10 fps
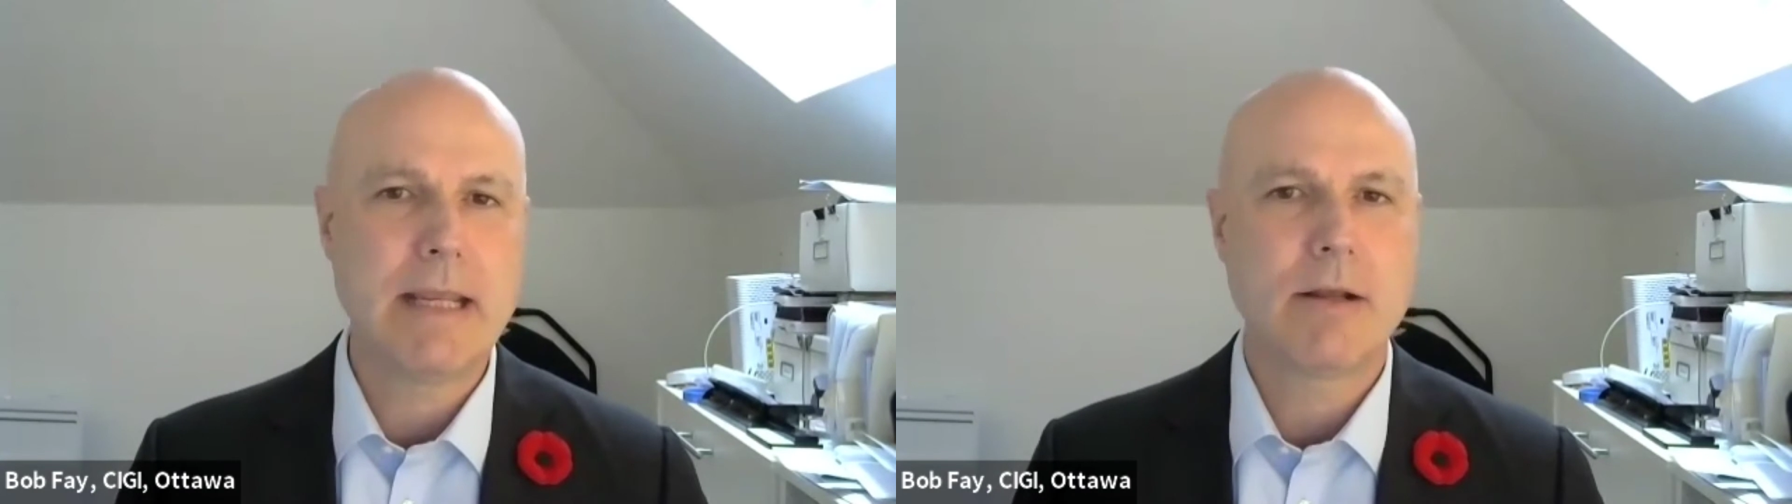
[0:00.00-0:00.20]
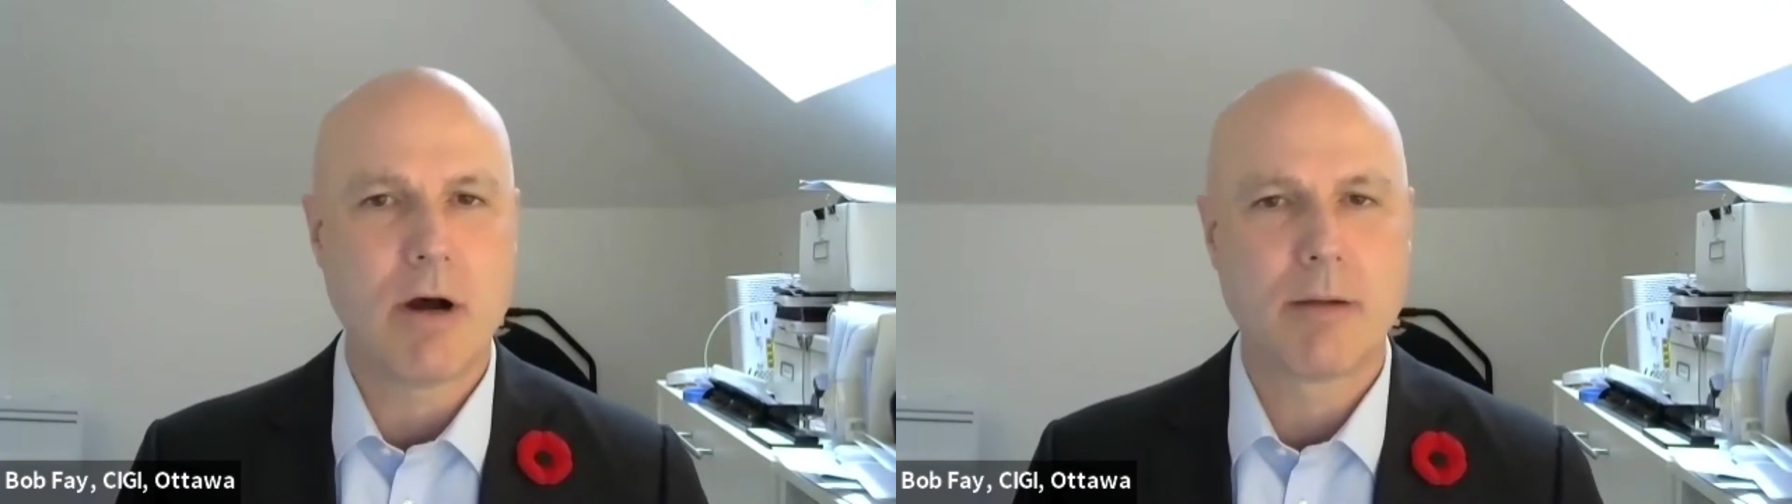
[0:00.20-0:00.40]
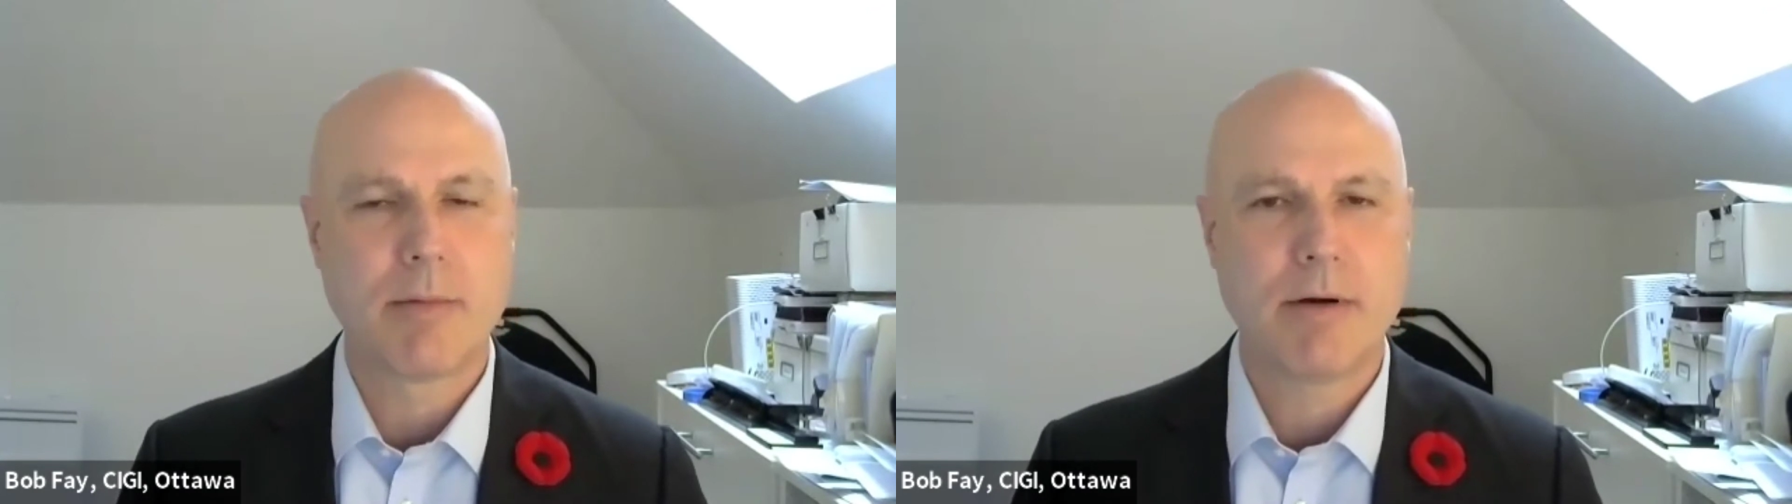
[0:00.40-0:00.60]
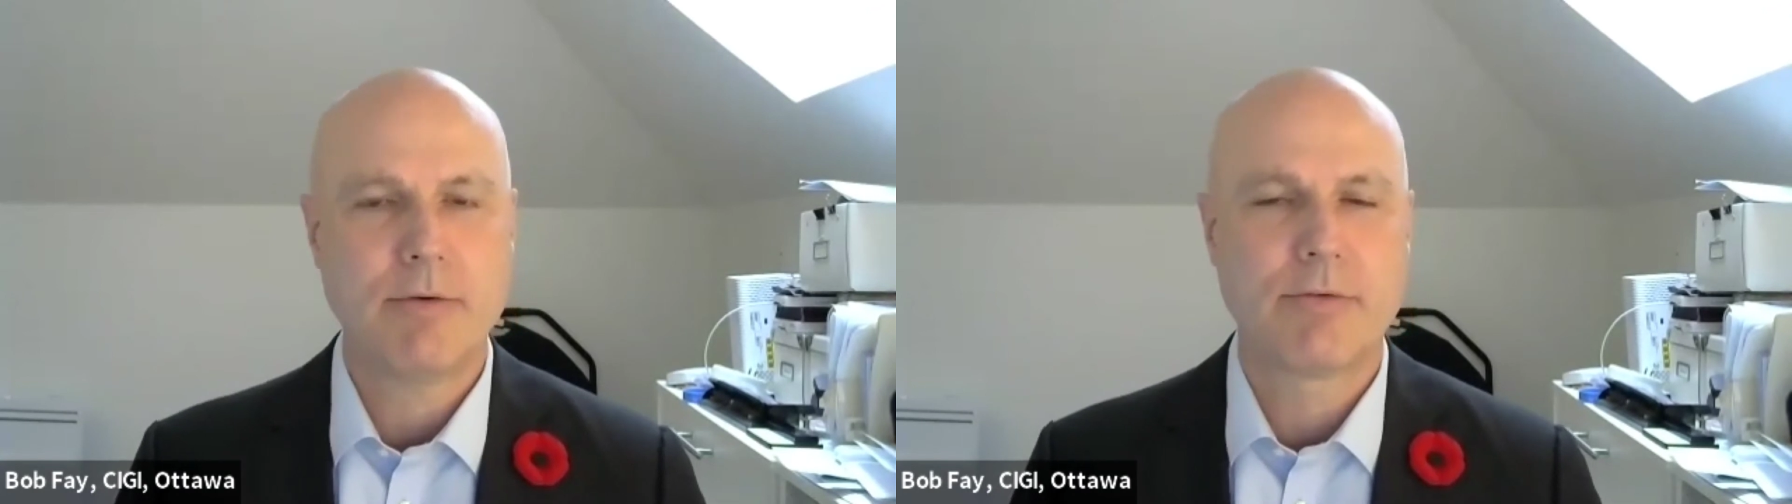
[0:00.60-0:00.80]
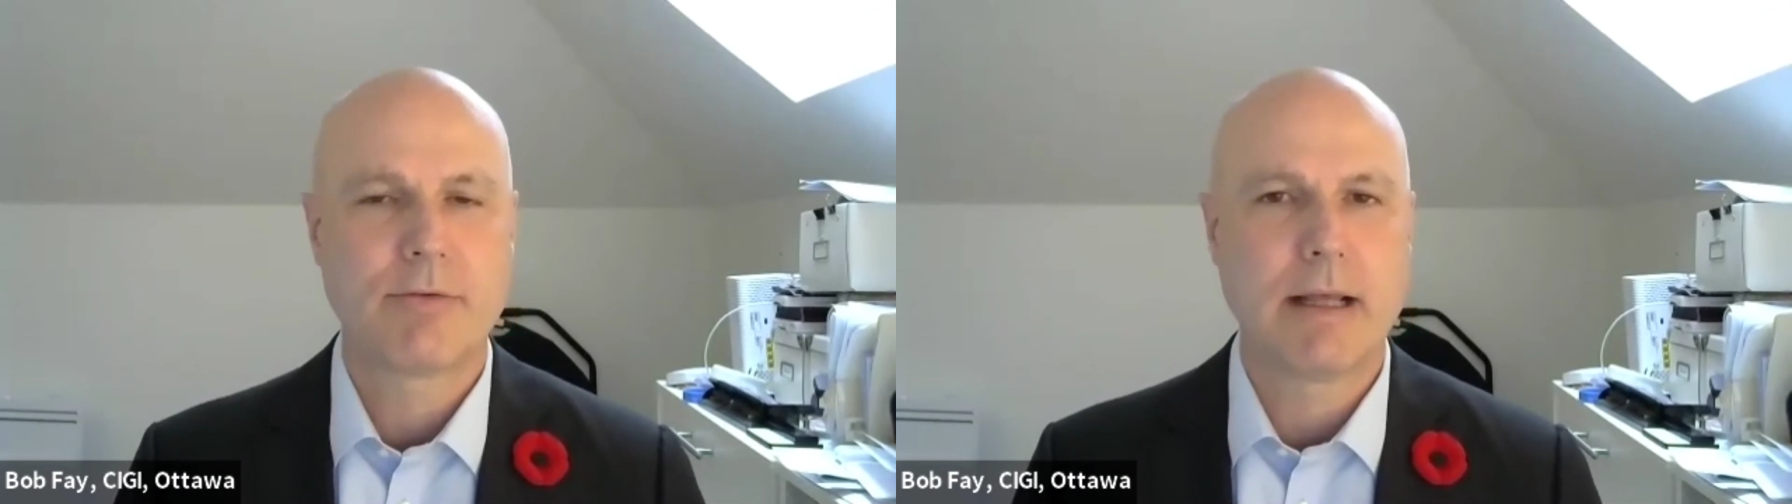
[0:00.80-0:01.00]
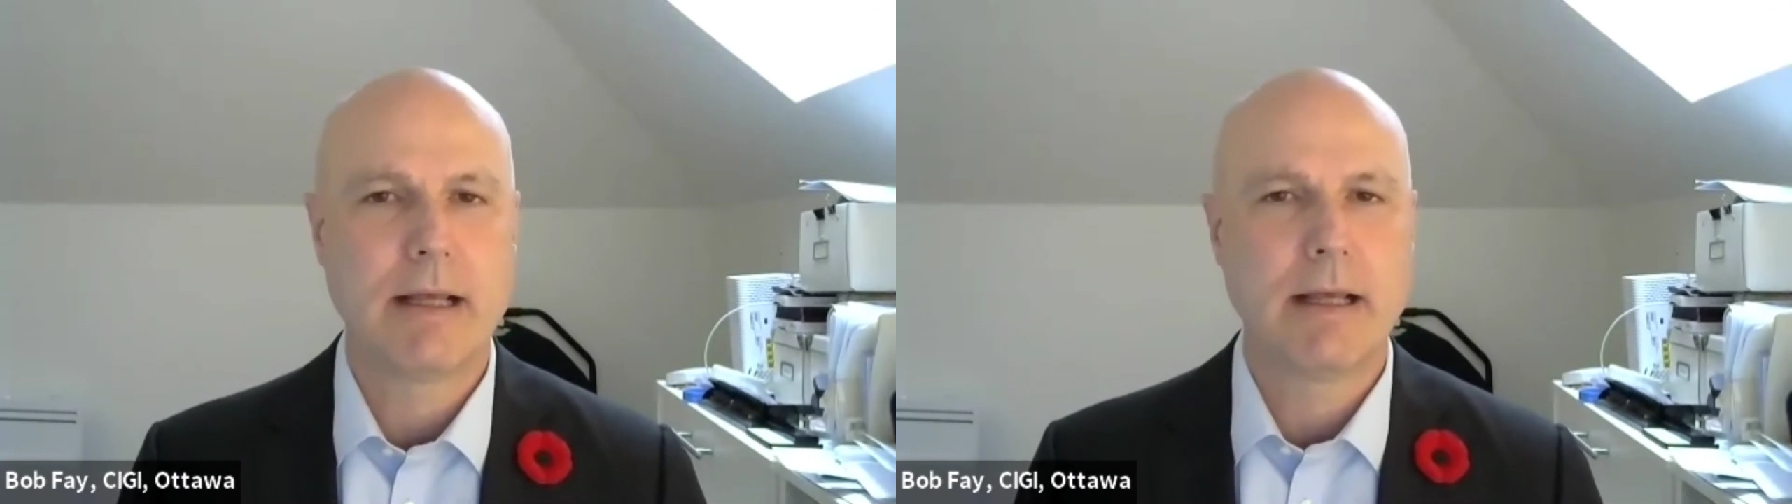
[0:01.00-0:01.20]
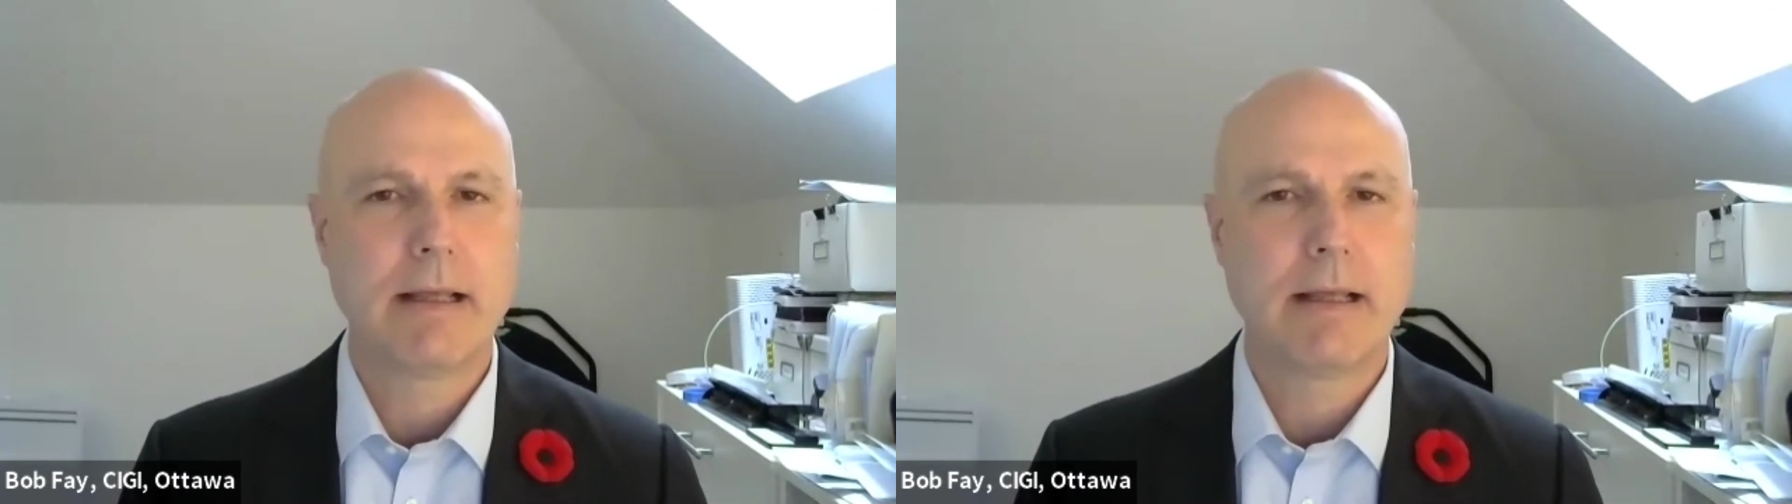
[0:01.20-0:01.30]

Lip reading: e-commerce,